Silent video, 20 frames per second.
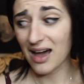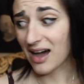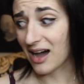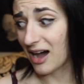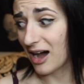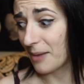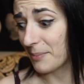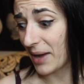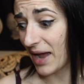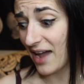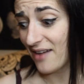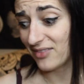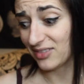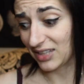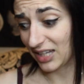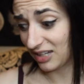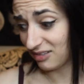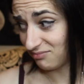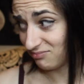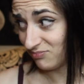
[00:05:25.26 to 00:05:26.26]
I haven't
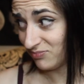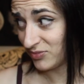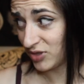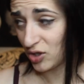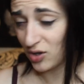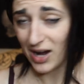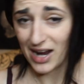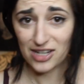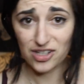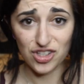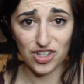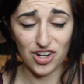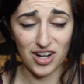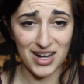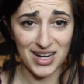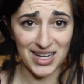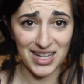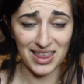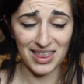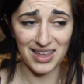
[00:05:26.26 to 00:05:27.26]
like crashed or
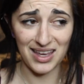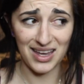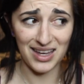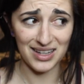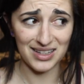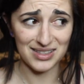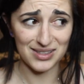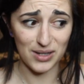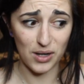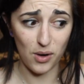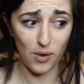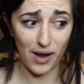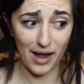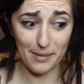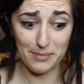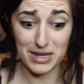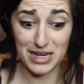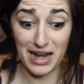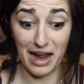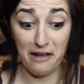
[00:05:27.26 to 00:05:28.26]
anything, so I
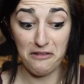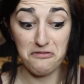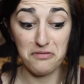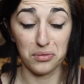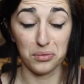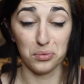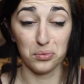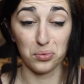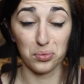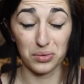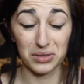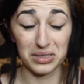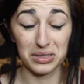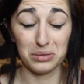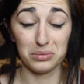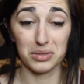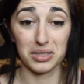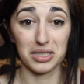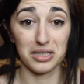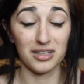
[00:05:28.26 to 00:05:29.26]
mean, I feel really,
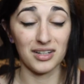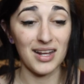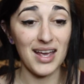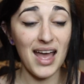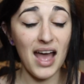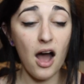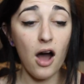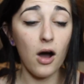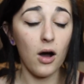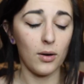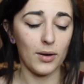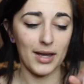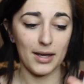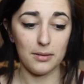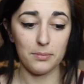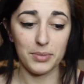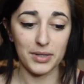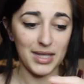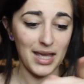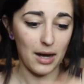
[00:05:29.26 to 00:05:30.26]
really good.
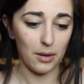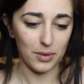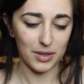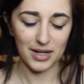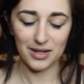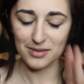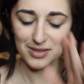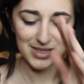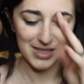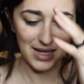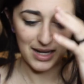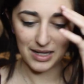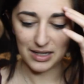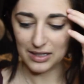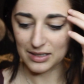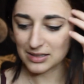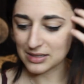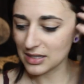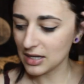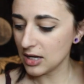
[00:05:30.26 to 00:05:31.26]
Okay, but yeah, what I was saying
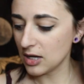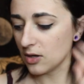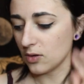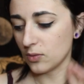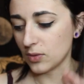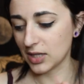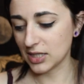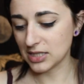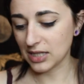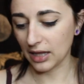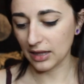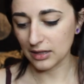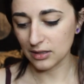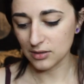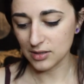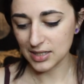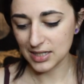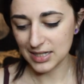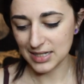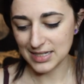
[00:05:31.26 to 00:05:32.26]
is when I
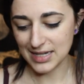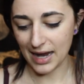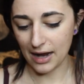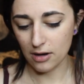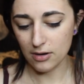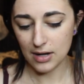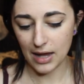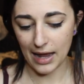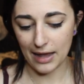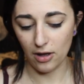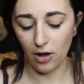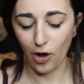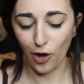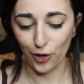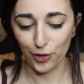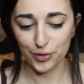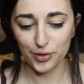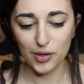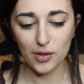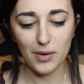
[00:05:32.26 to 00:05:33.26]
diluted it down, I
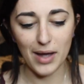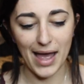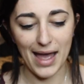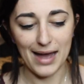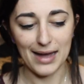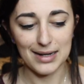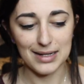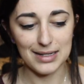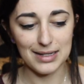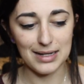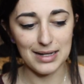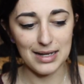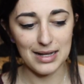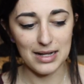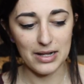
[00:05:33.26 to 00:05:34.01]
also added